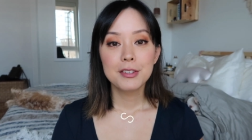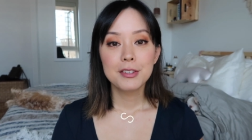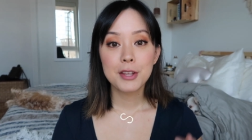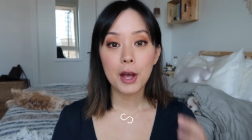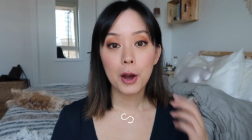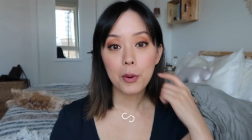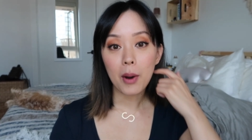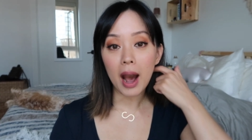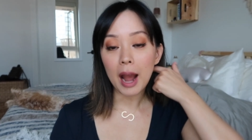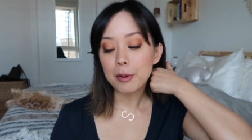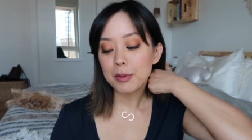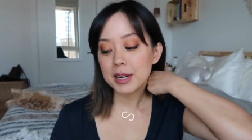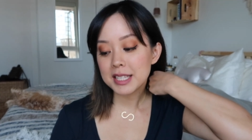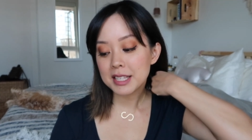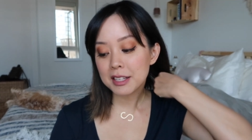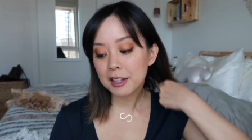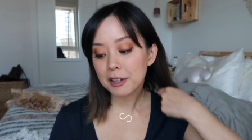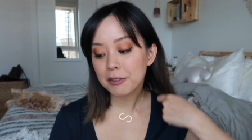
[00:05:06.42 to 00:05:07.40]
So I
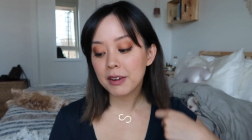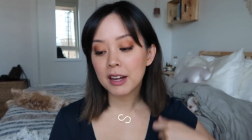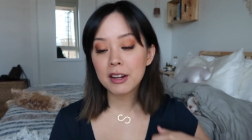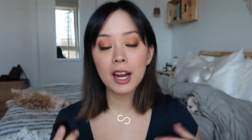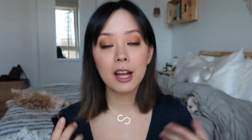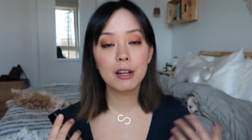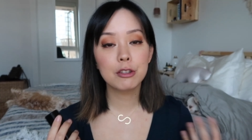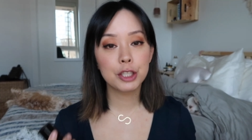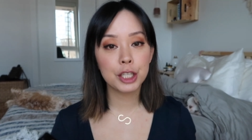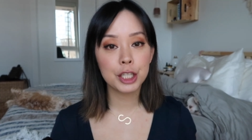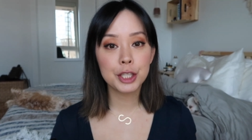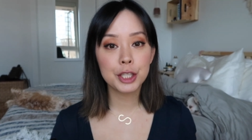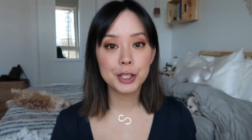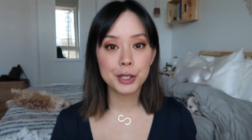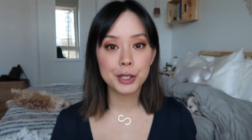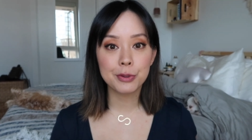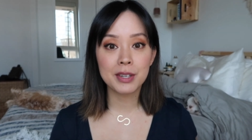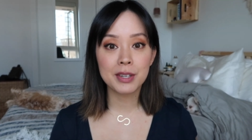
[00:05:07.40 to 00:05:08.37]
recently found out
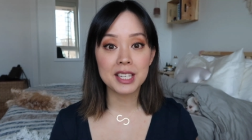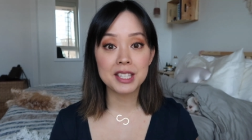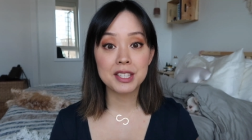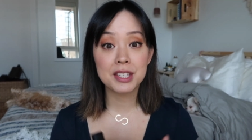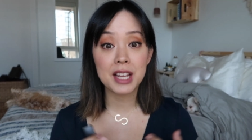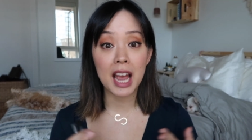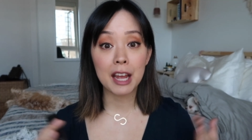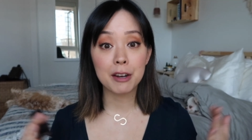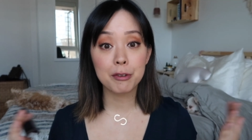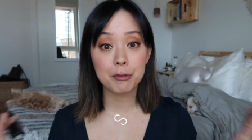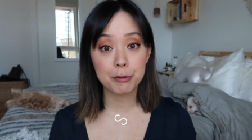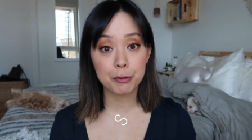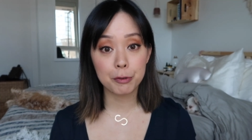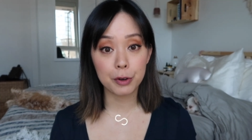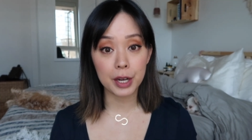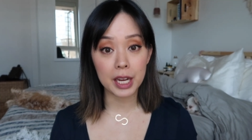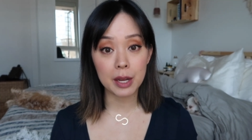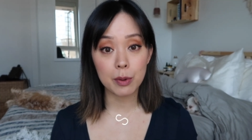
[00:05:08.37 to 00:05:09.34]
Jin Soon is 10
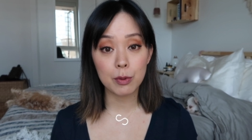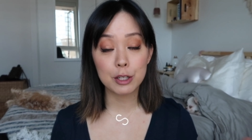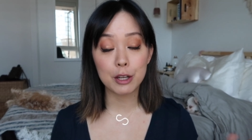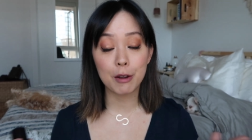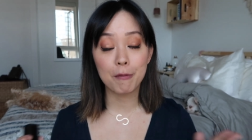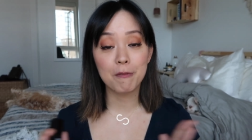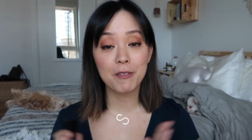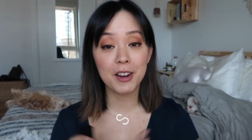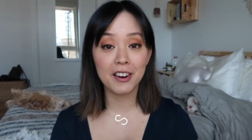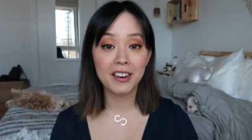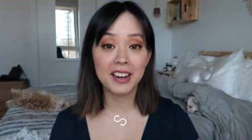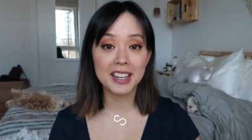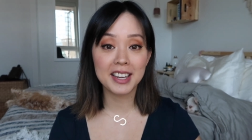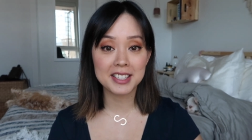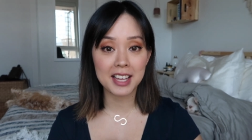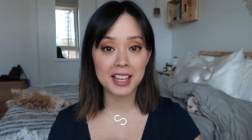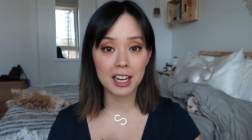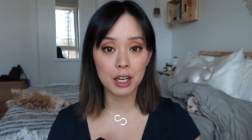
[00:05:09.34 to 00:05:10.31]
free, which I'm very
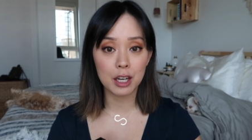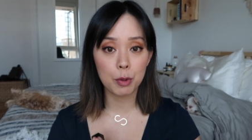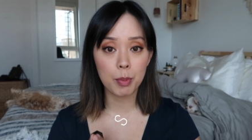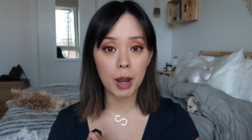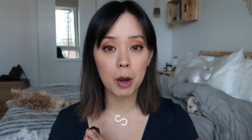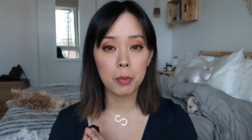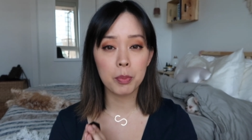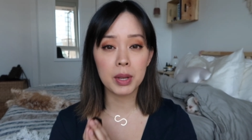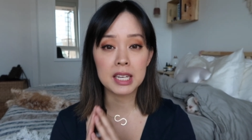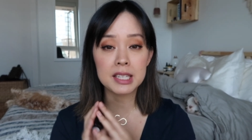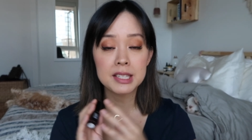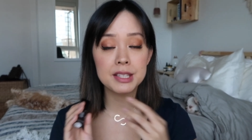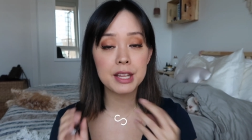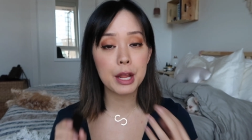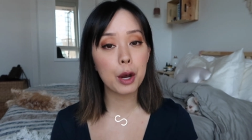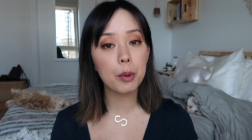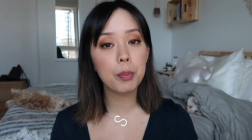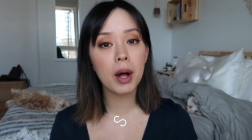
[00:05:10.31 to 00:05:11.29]
excited about because
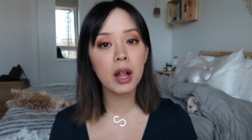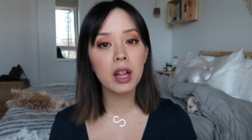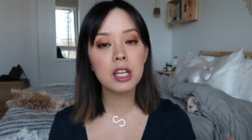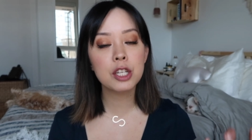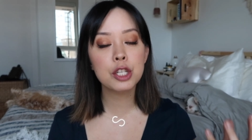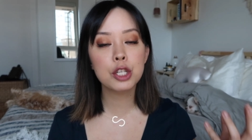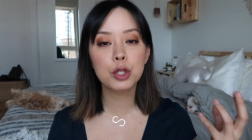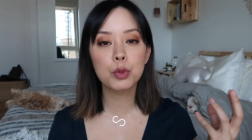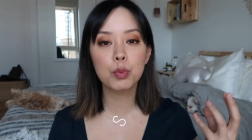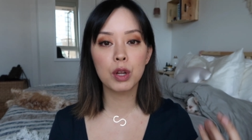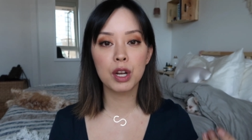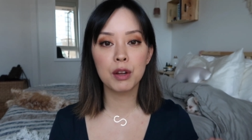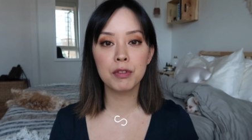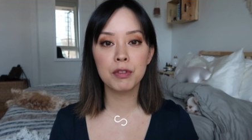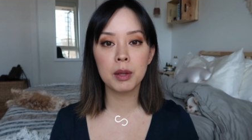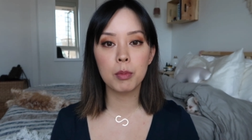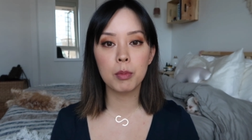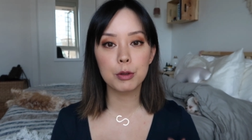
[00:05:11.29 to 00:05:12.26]
nail polish is one
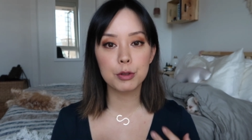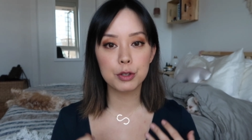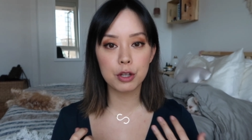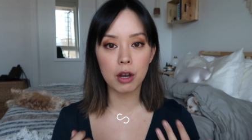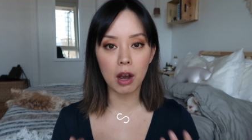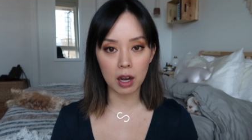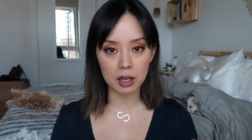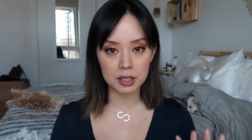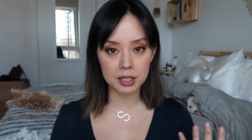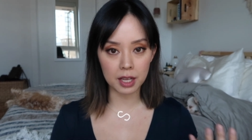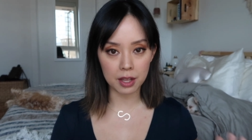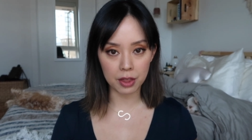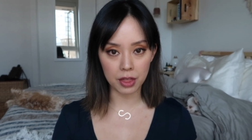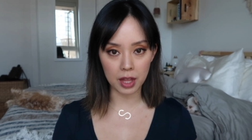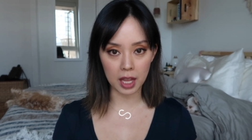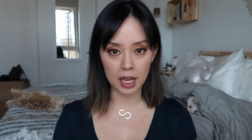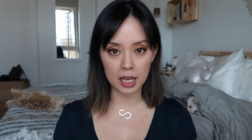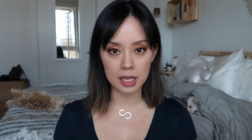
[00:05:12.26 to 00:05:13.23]
of the most toxic
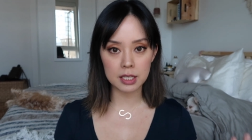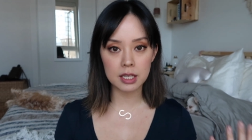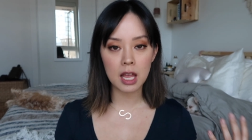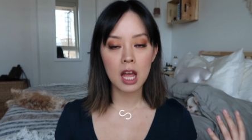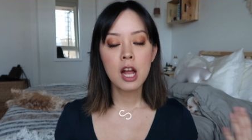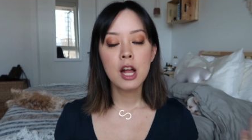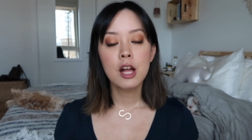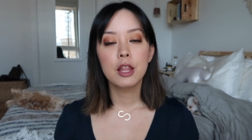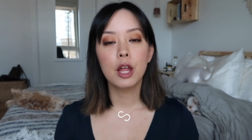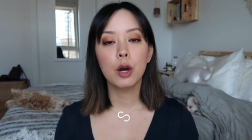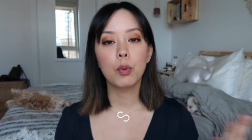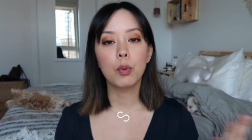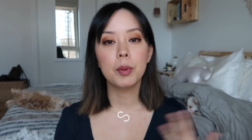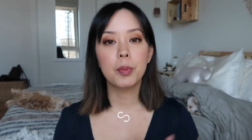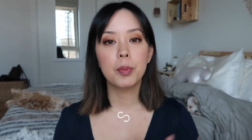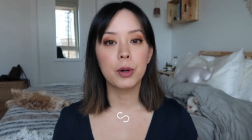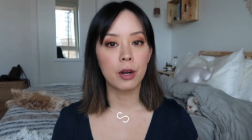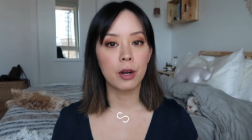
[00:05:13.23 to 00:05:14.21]
things that
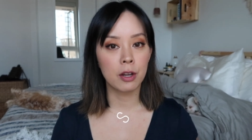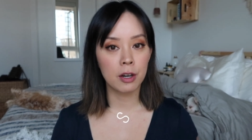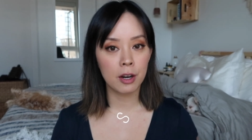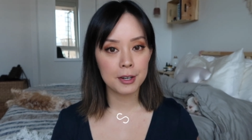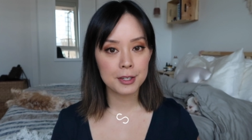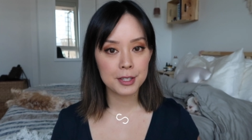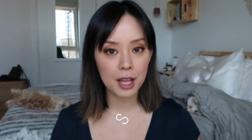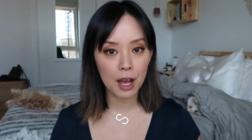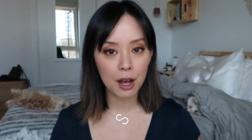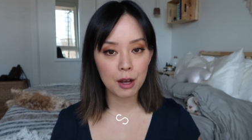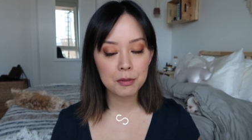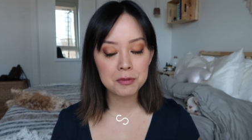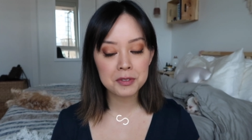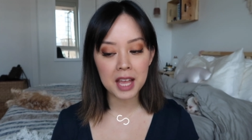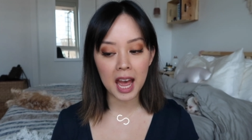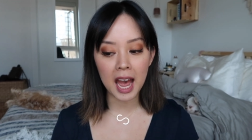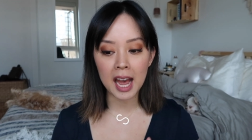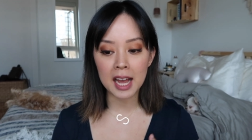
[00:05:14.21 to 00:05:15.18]
we put on
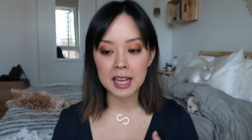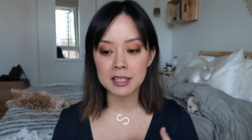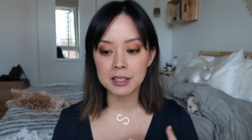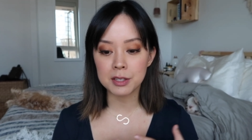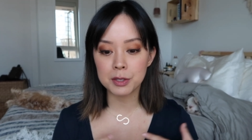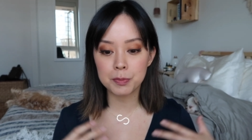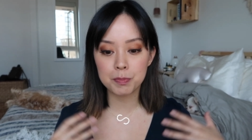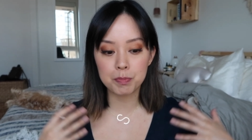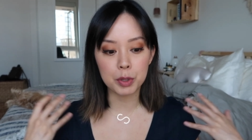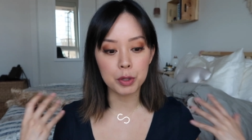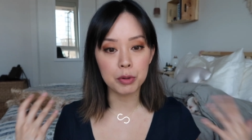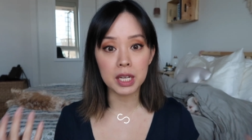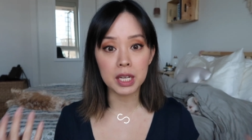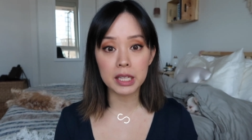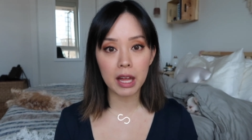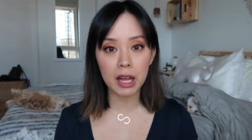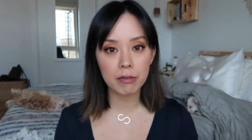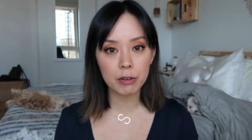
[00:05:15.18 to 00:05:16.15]
ourselves as
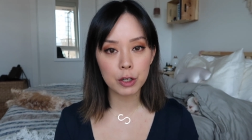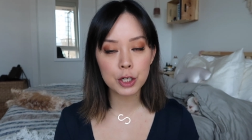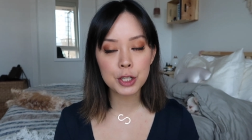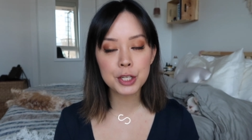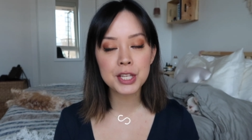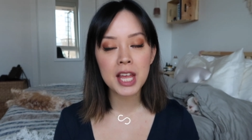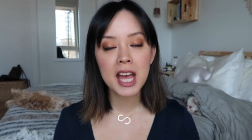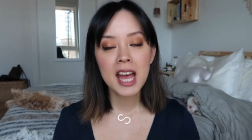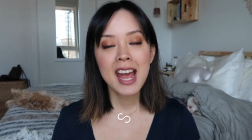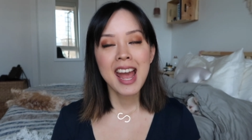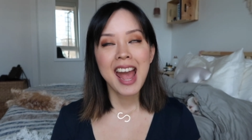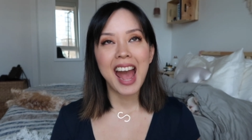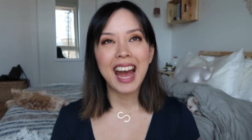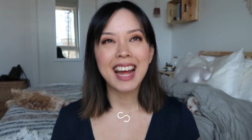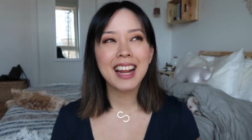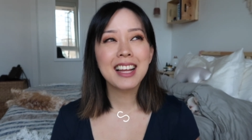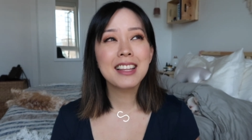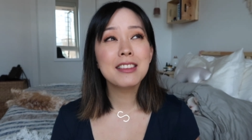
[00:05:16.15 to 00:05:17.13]
beauty lovers.
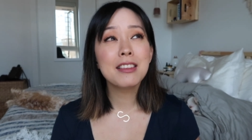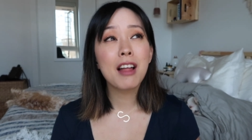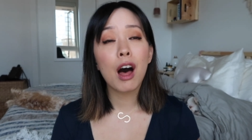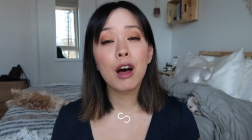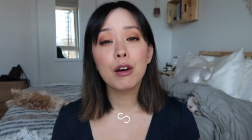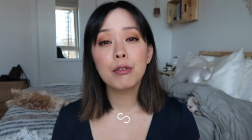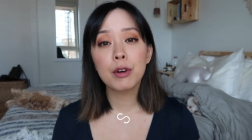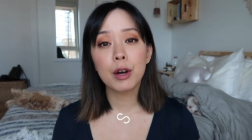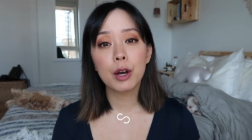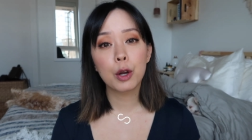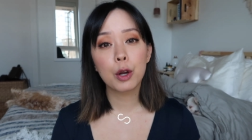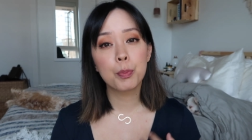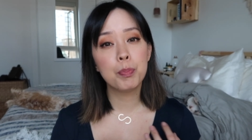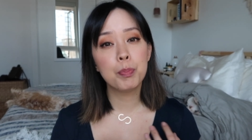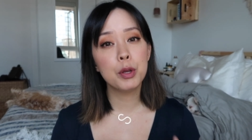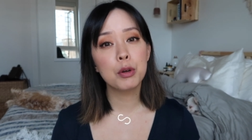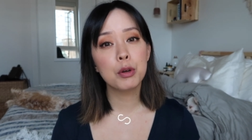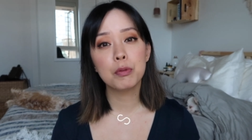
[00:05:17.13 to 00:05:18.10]
And I love a
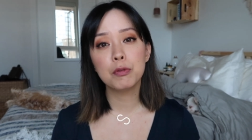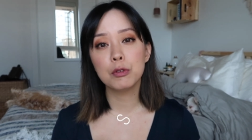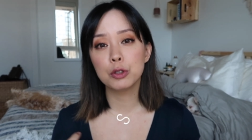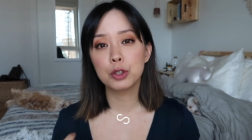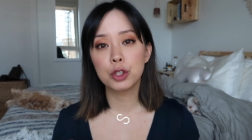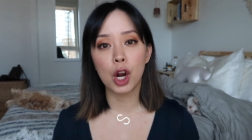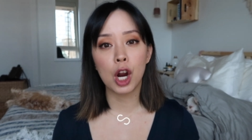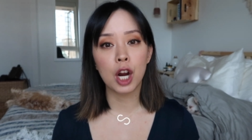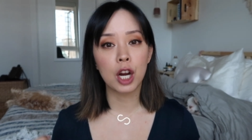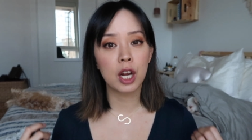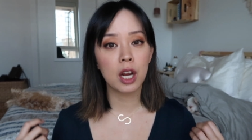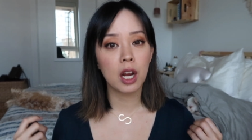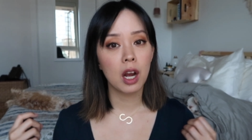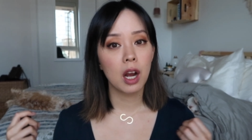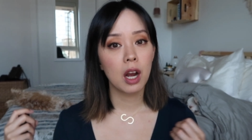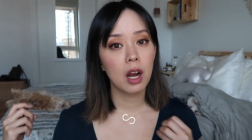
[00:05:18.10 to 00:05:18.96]
beautiful dark